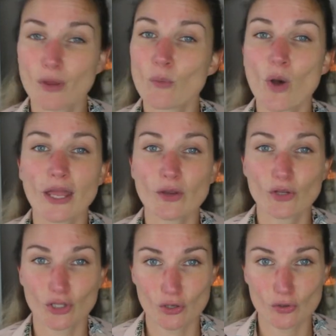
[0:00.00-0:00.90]
why
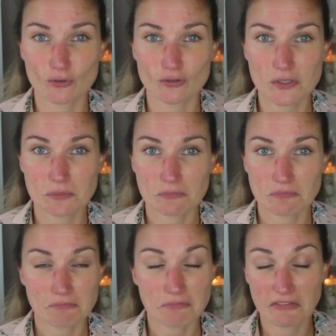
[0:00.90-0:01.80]
not use
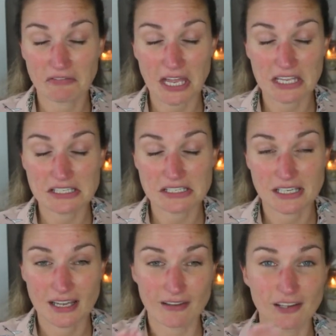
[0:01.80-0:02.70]
my face,
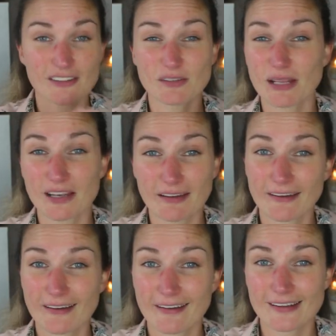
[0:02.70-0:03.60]
if it looks a bit like
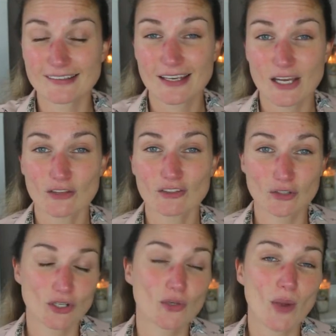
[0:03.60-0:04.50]
hers, to
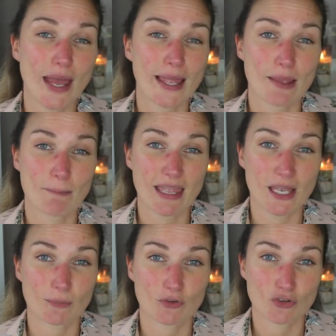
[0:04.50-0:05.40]
do a
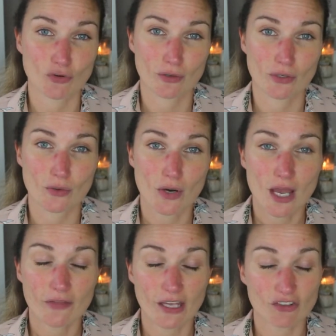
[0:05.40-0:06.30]
makeup tutorial
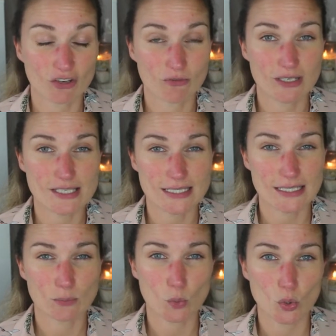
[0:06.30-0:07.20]
that she
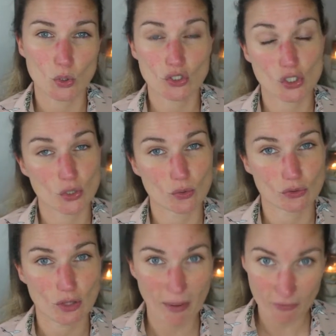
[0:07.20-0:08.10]
recently wore to
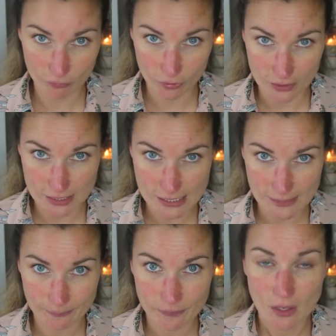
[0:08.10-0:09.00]
the BAFTAs.
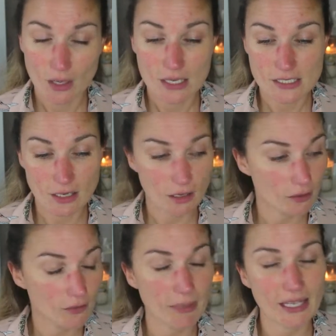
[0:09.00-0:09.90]

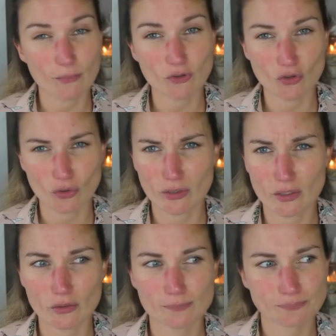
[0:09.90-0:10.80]
So the makeup
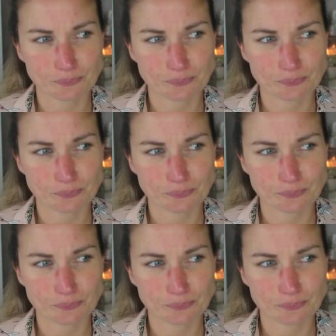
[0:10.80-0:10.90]
tutorial